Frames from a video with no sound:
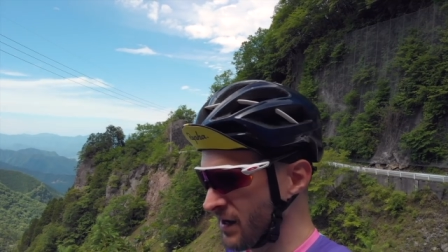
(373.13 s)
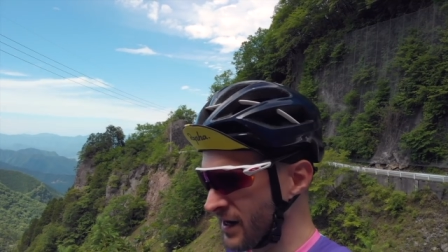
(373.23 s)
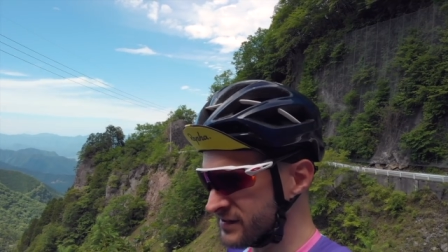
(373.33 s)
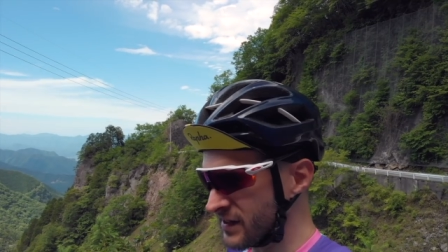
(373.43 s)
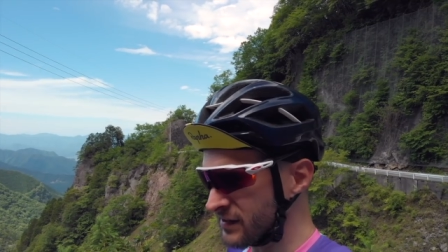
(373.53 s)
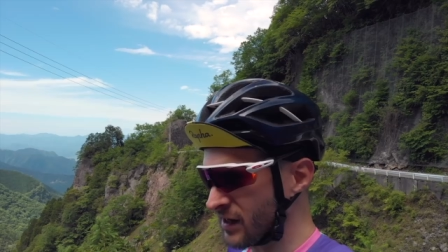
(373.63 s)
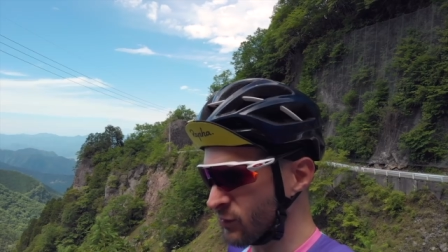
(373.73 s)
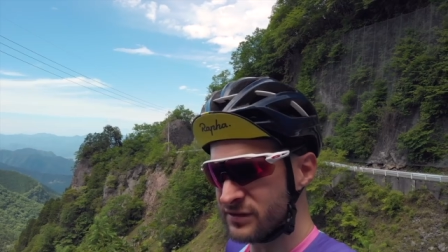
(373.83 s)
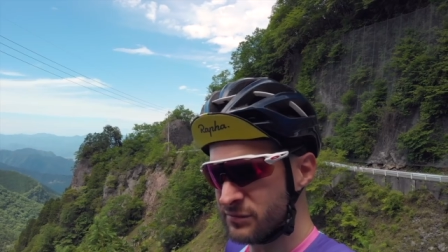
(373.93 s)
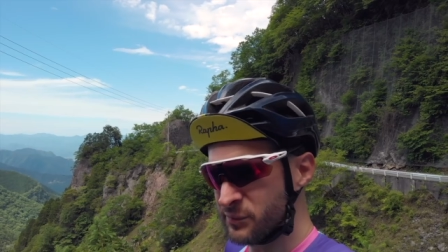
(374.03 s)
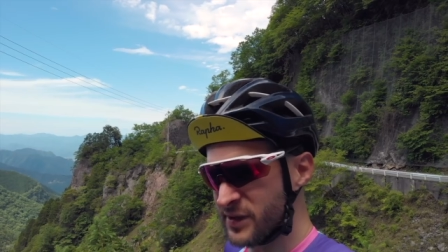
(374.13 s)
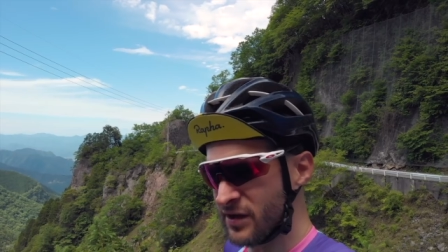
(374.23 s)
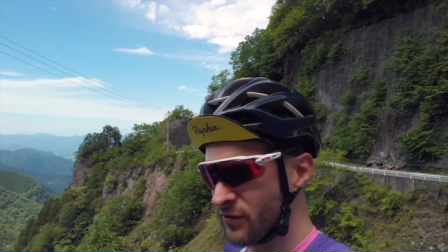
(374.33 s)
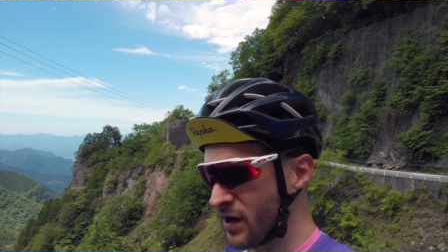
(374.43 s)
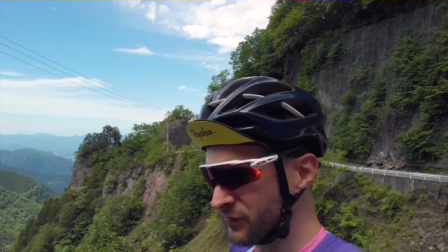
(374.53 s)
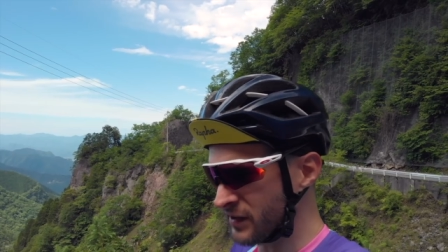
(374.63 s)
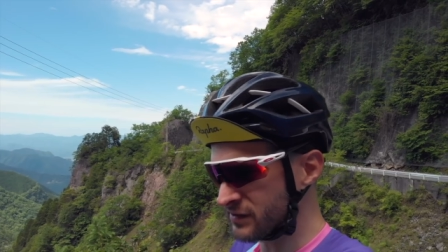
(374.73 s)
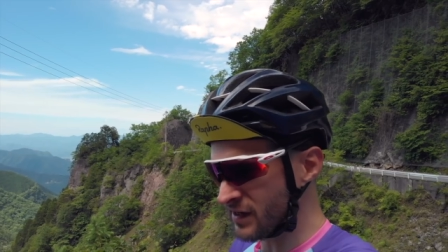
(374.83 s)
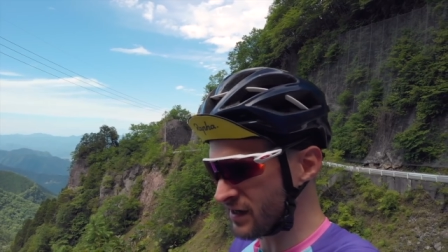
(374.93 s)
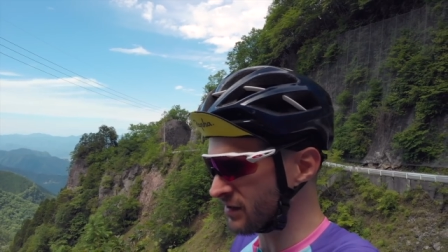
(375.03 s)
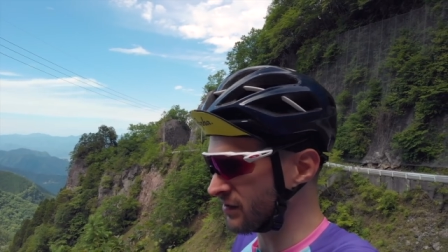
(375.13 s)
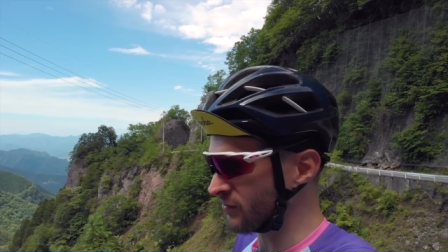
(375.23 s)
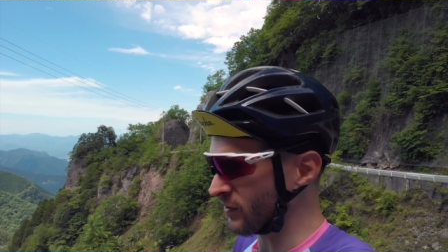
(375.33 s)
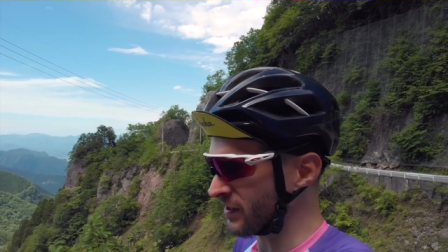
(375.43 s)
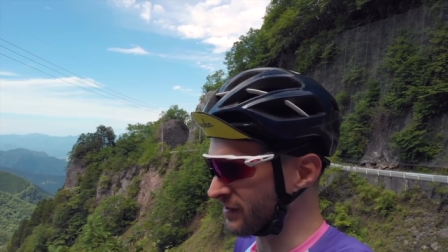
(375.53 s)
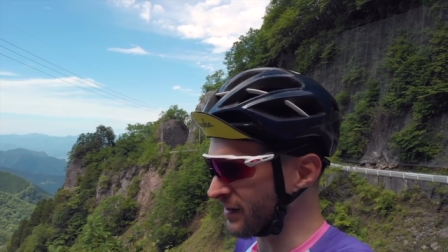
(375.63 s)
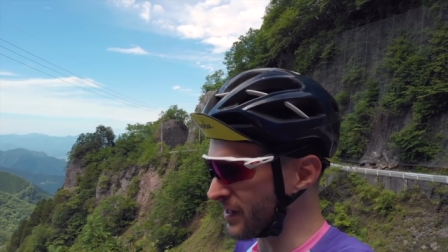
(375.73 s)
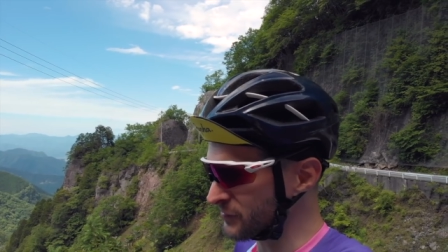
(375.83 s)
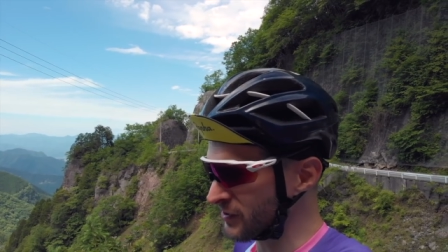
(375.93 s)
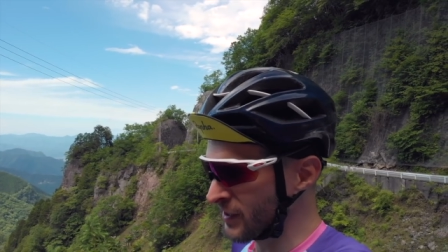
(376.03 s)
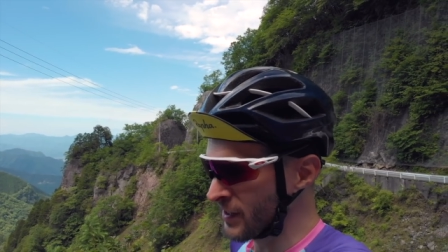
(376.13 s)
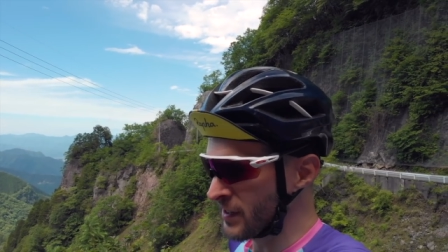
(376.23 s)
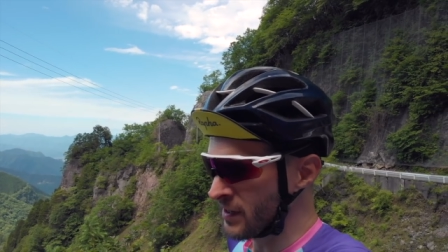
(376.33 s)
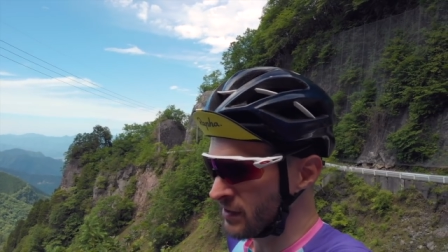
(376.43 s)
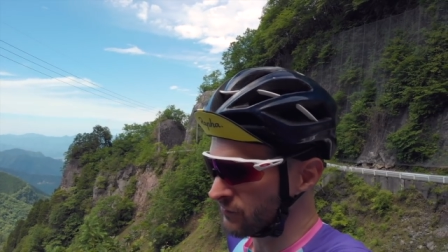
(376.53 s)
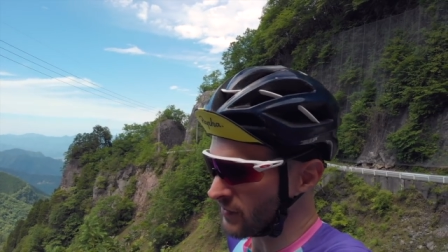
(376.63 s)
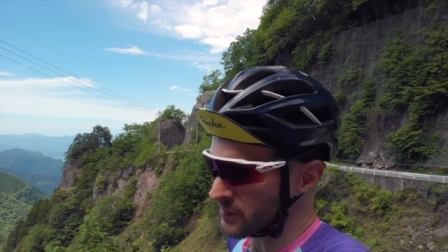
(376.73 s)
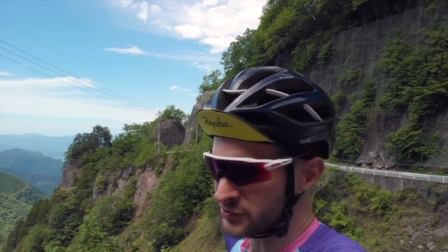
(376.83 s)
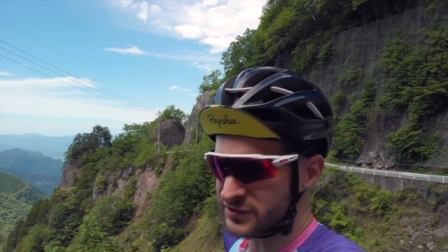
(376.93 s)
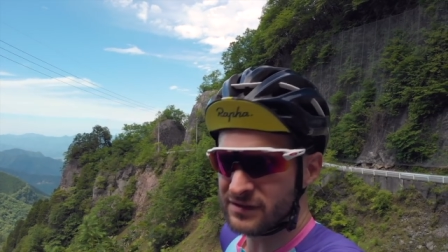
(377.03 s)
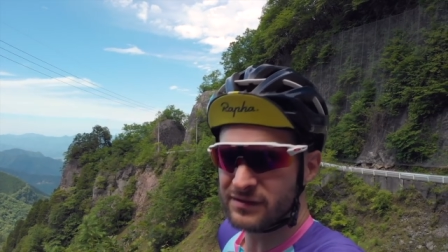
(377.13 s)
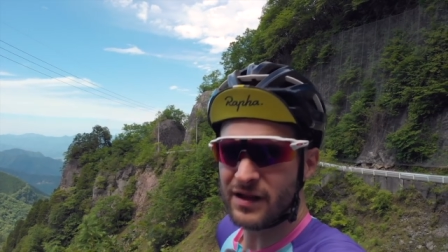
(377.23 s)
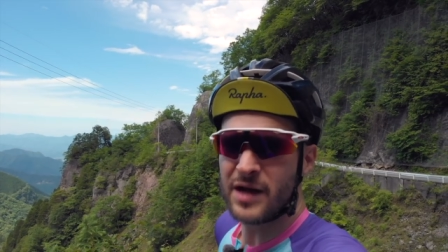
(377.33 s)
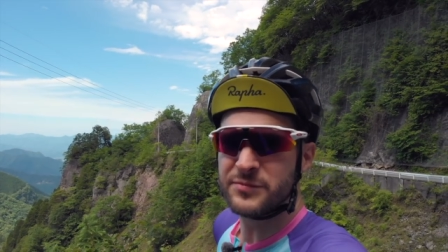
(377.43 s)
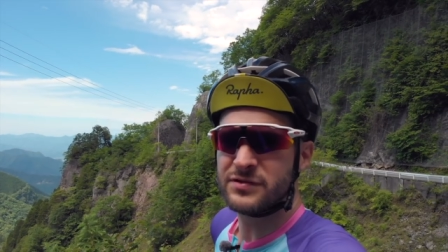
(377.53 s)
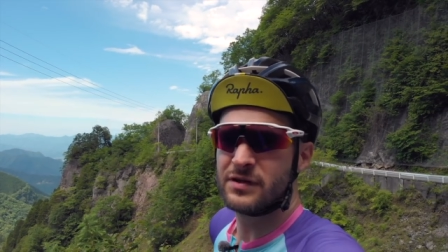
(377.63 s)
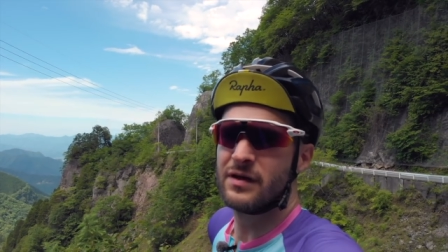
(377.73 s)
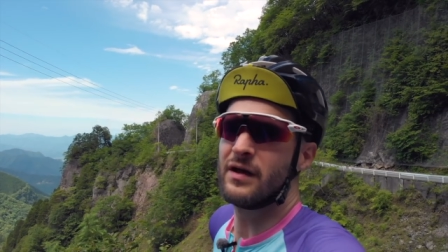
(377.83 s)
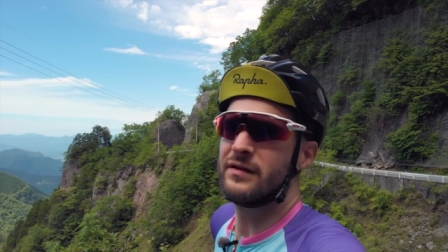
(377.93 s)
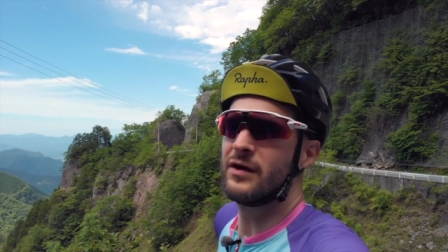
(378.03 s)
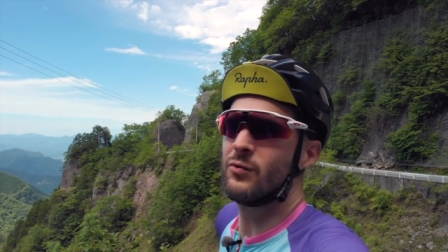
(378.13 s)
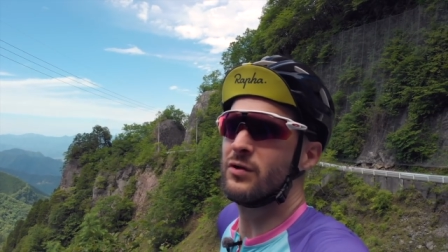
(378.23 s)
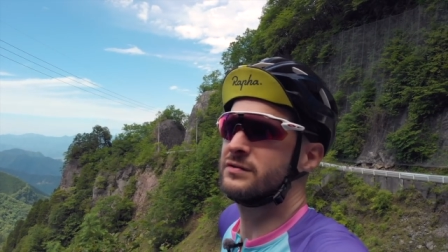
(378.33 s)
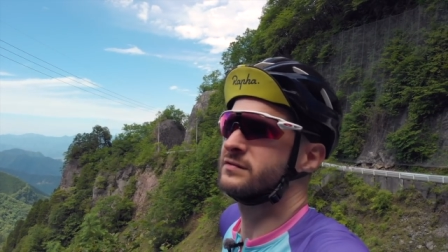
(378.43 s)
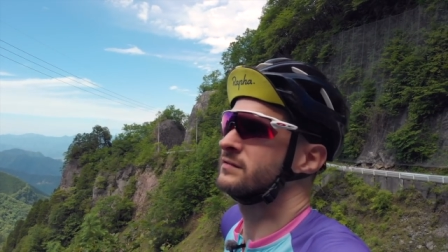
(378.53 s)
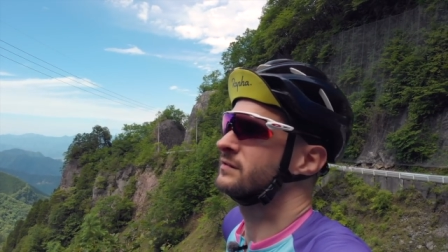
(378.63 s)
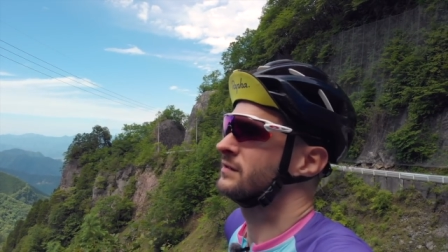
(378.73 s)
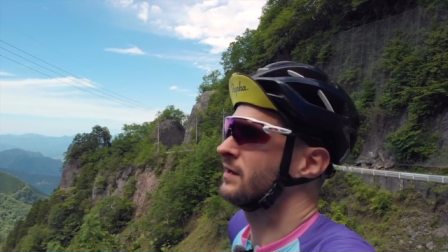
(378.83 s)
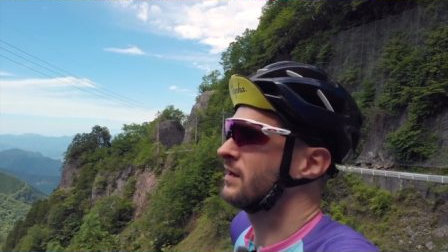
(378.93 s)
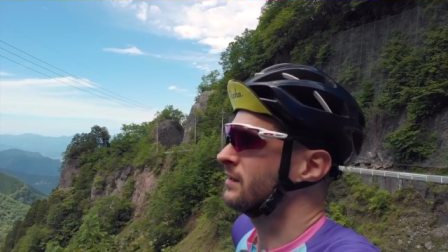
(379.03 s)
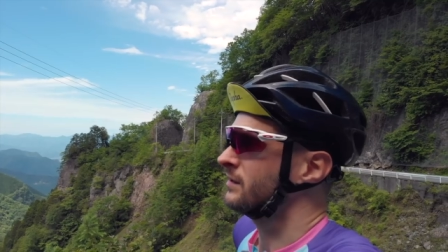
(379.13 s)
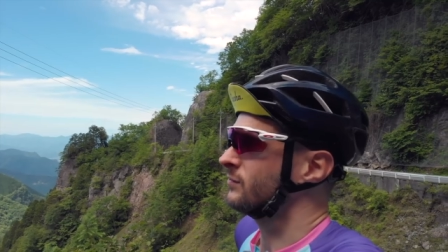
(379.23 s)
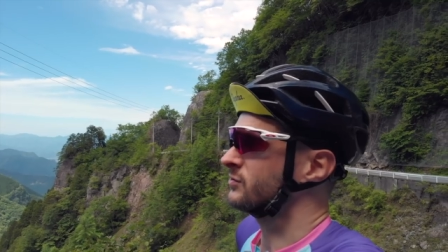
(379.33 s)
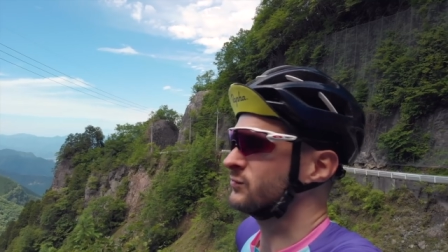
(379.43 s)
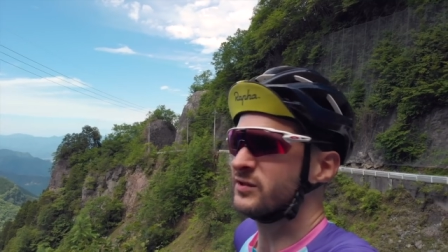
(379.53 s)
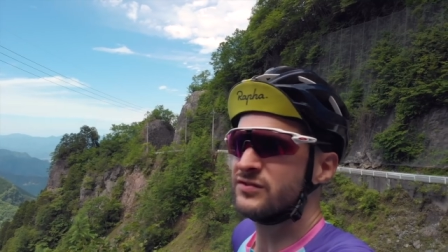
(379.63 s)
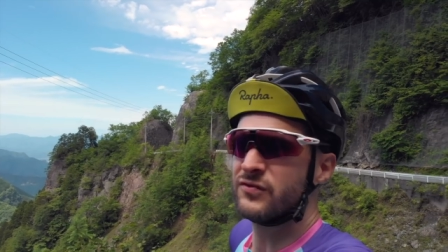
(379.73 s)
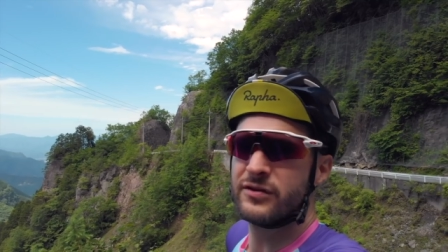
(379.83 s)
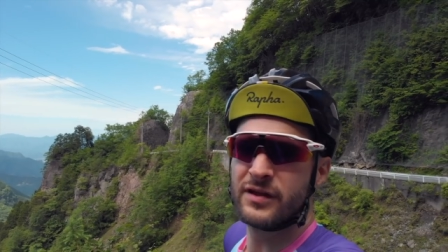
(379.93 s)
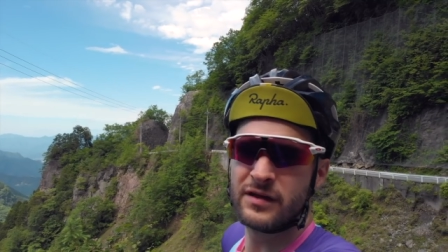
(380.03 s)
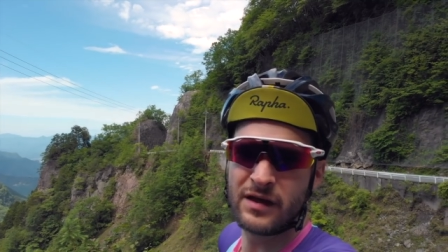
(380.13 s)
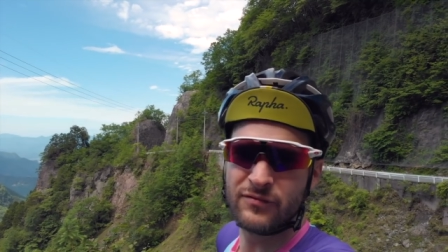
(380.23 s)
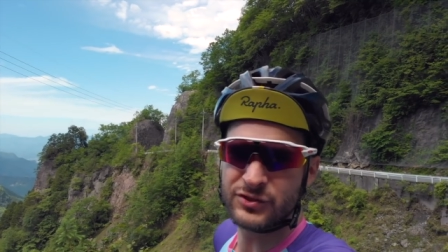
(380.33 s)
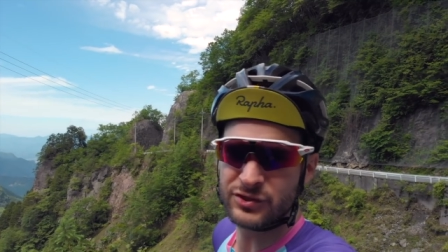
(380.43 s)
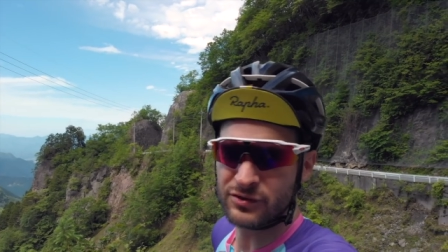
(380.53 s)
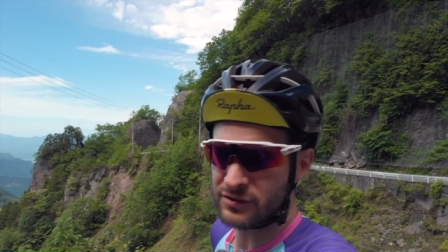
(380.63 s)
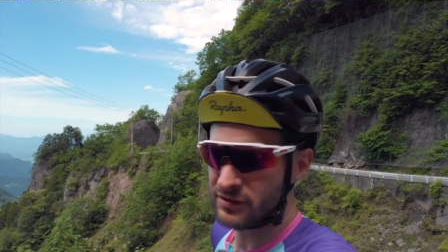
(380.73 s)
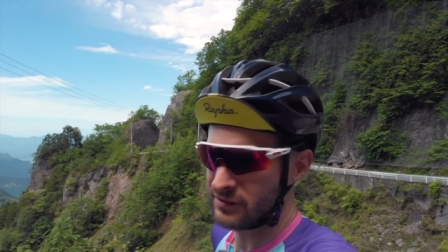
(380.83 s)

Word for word: I said I would be around that gear when I climbed 5% climbs and that was that was wishful thinking for sure.